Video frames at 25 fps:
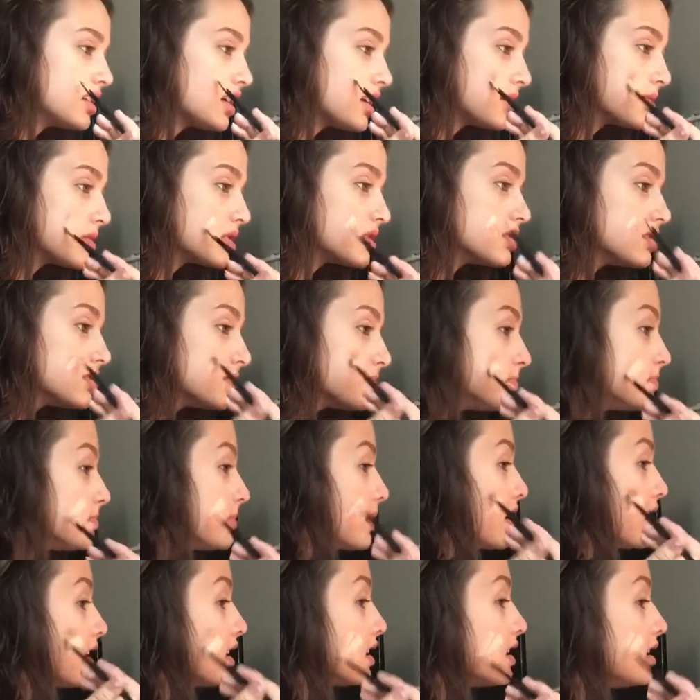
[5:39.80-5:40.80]
time goes
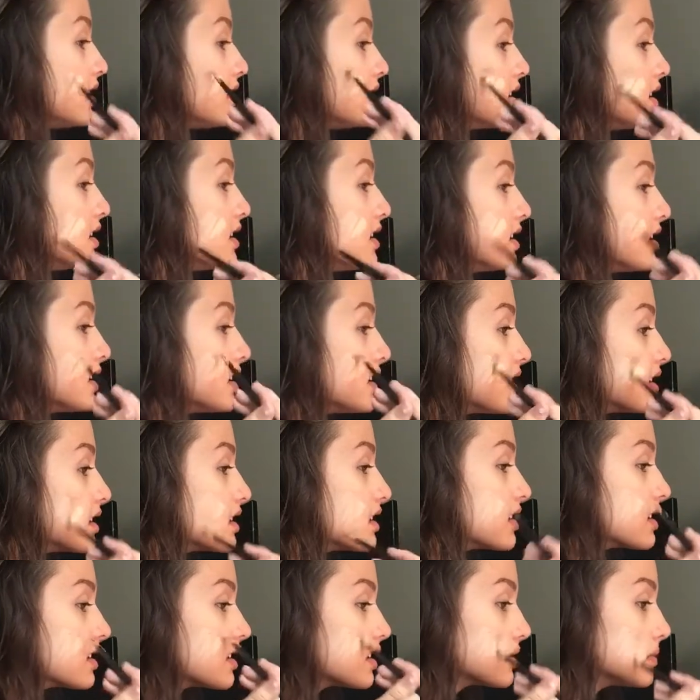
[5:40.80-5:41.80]
by
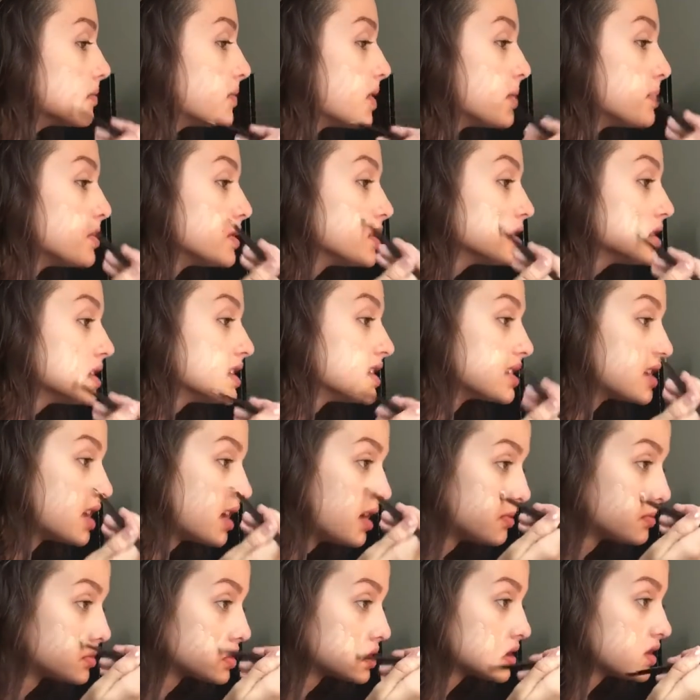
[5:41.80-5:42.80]
and my birthday
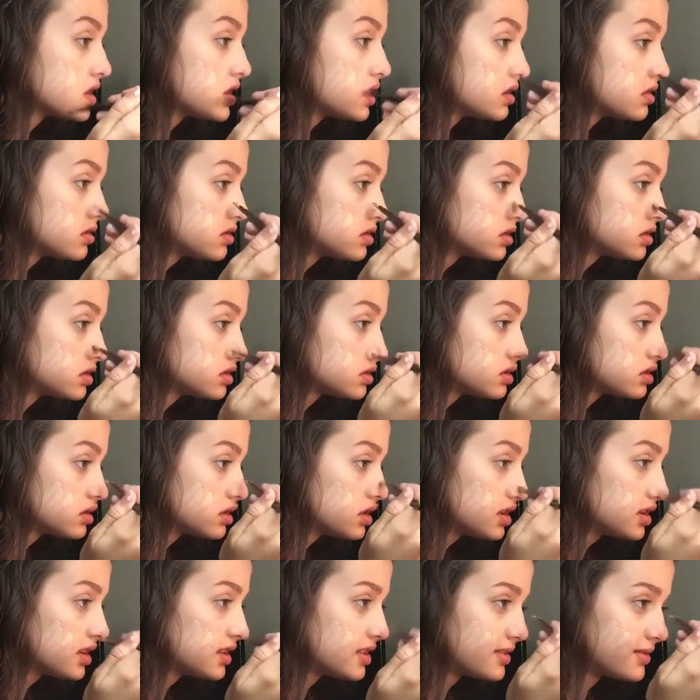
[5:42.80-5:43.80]
comes around
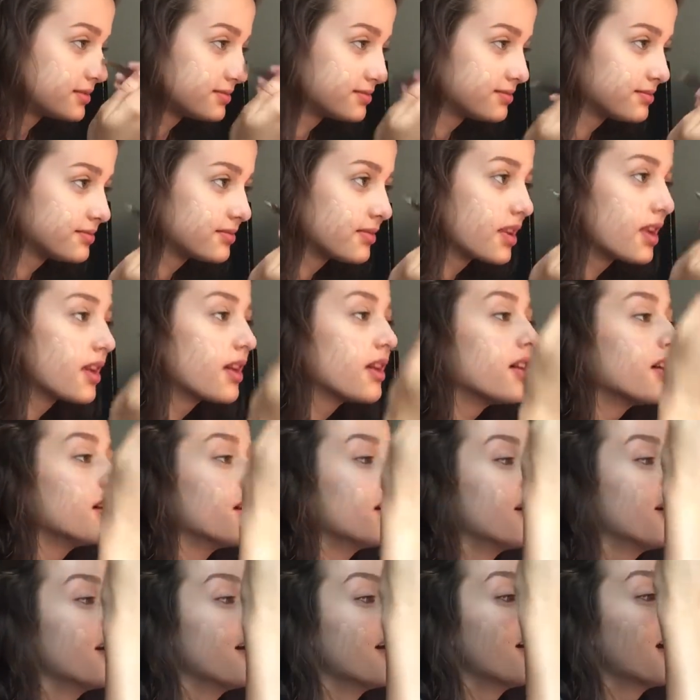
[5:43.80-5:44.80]
and
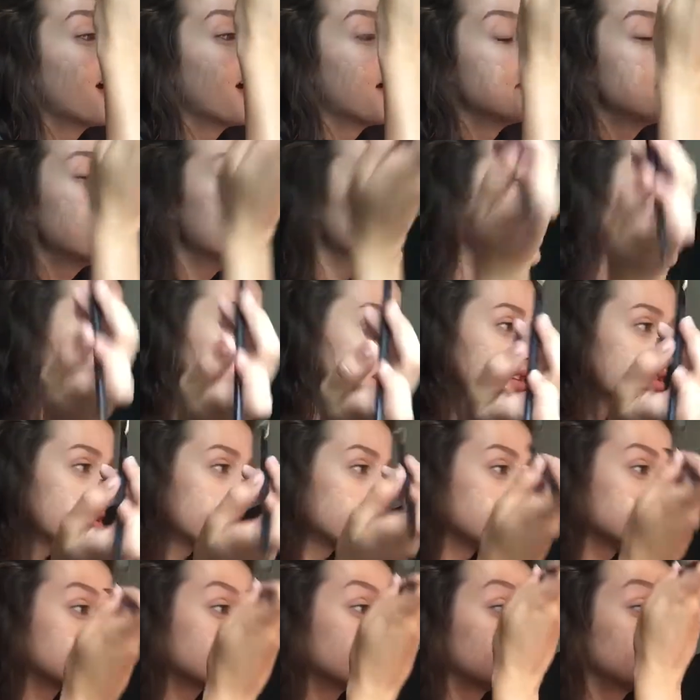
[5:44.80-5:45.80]
I barely knew
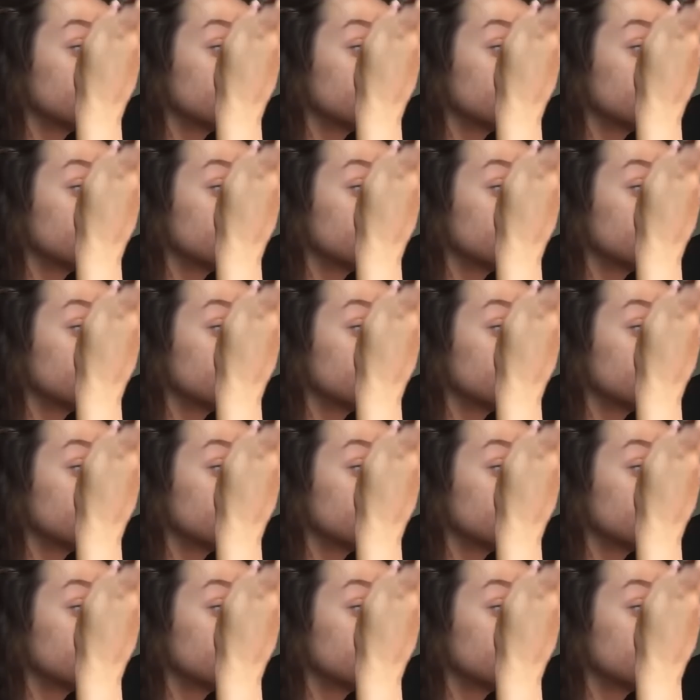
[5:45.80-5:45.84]
this